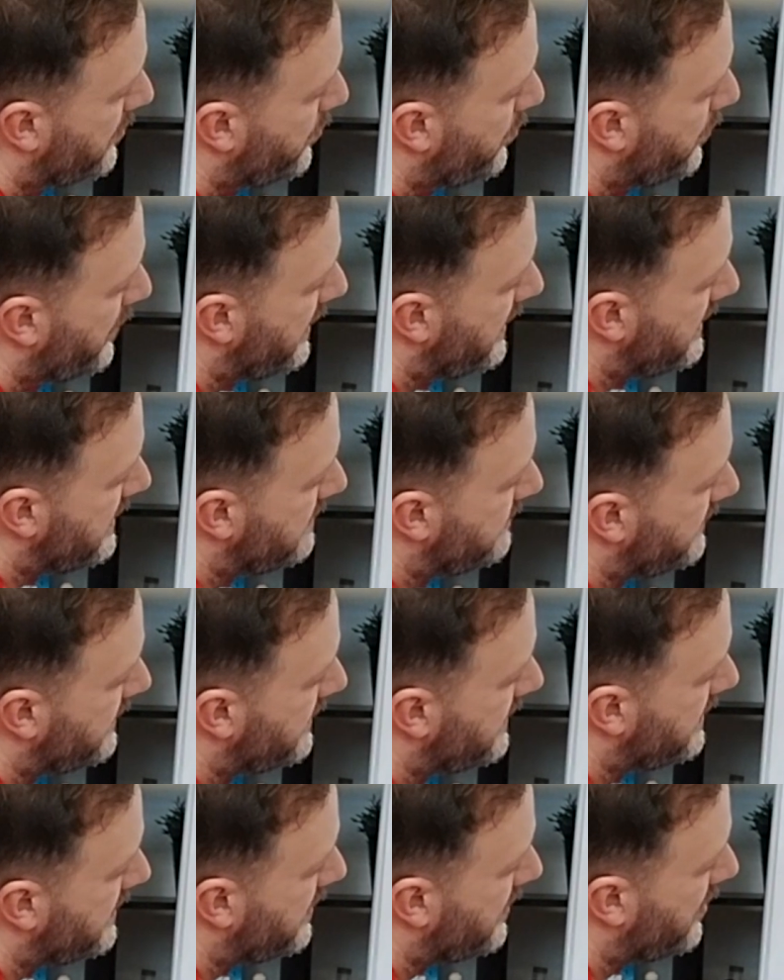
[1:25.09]

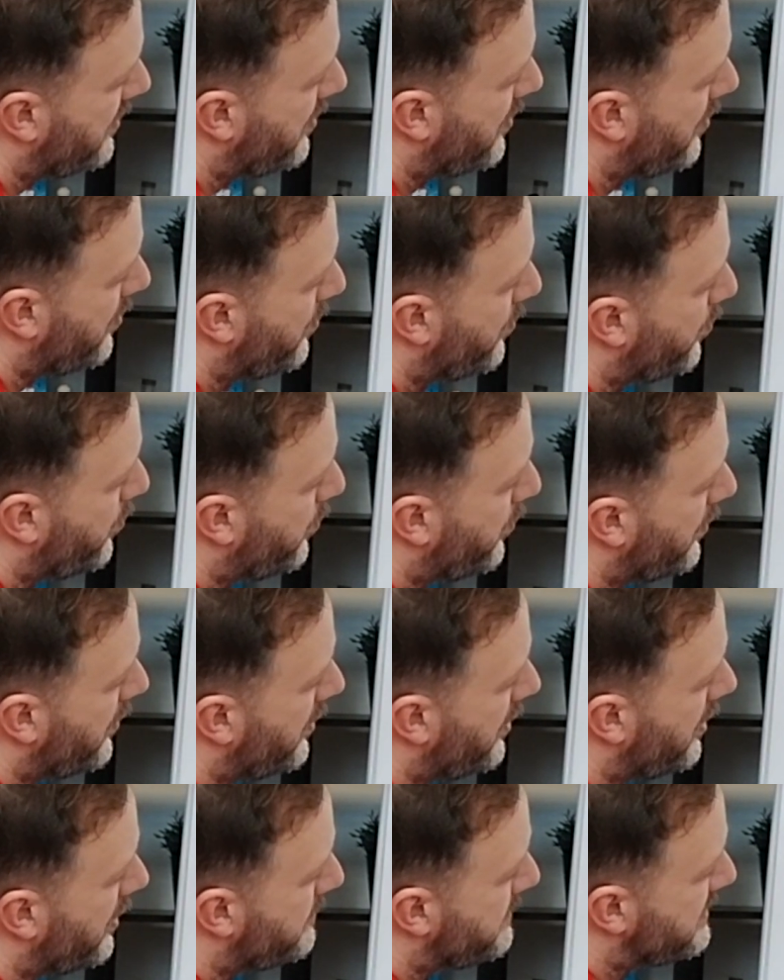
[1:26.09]
wavy,
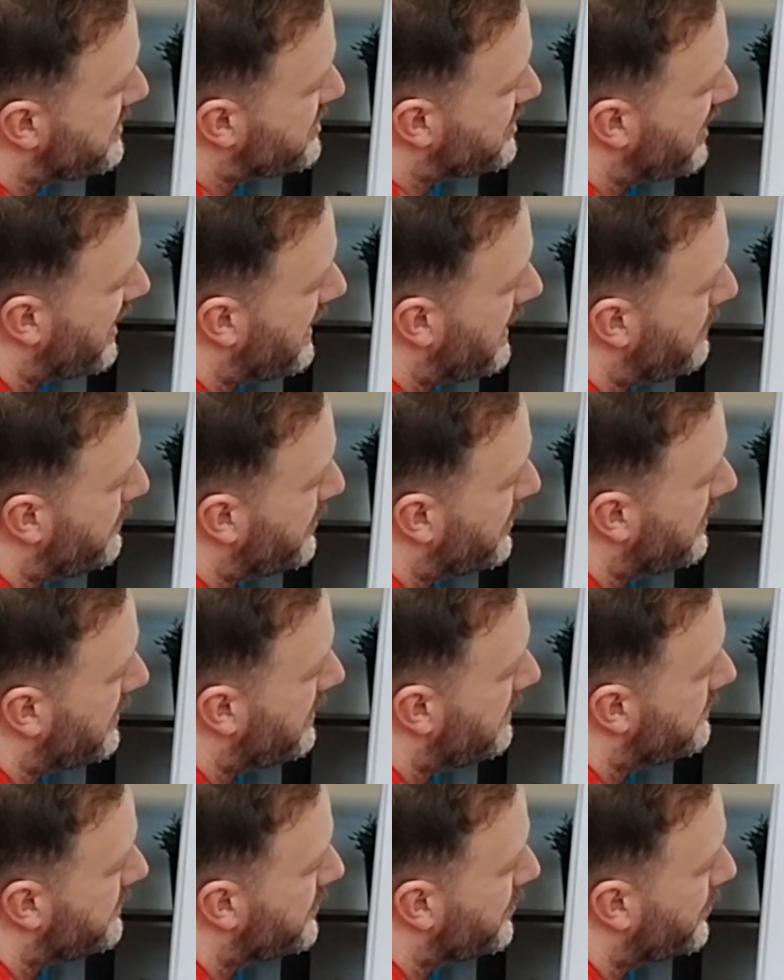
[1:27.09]
wormy shape
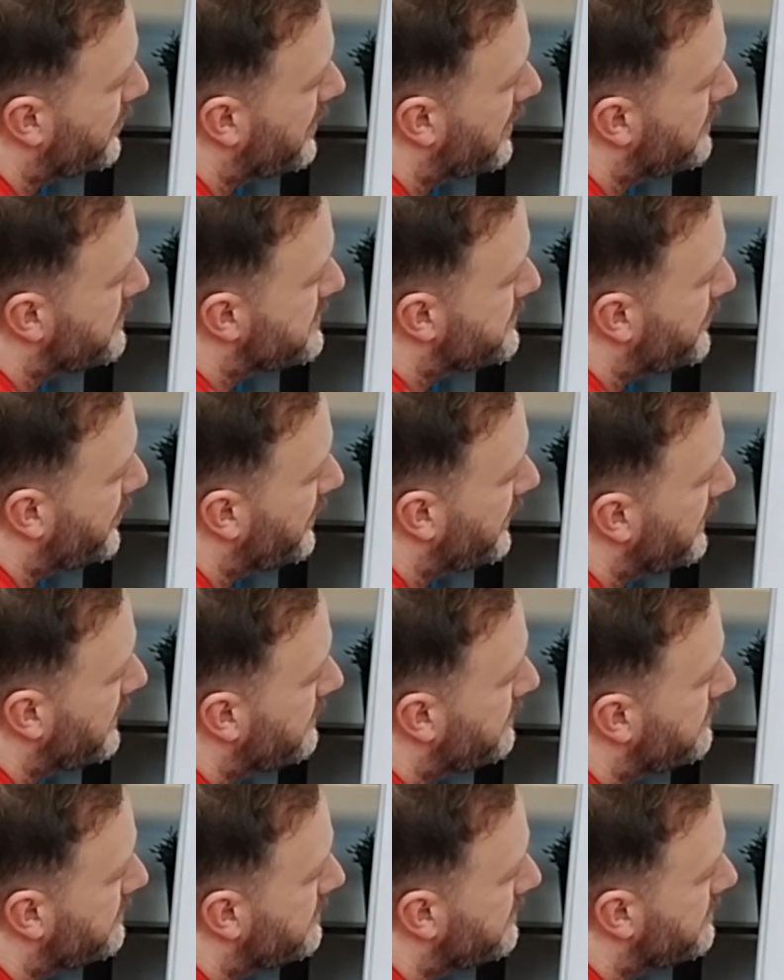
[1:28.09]
of the worm's body.
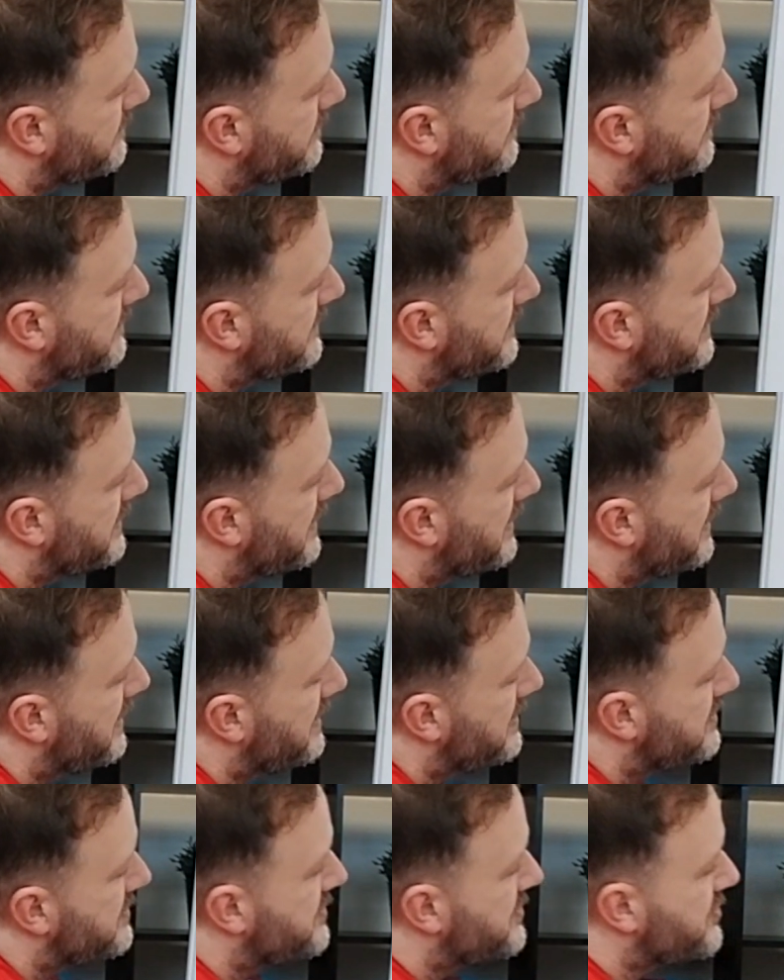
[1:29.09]

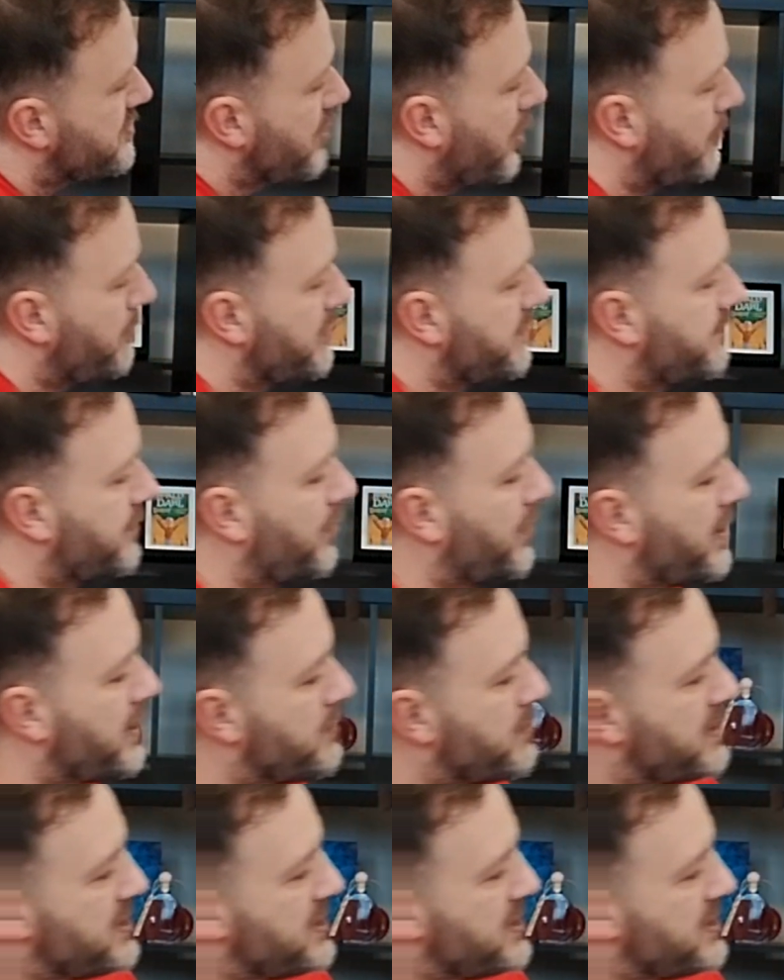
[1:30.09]
Stop before you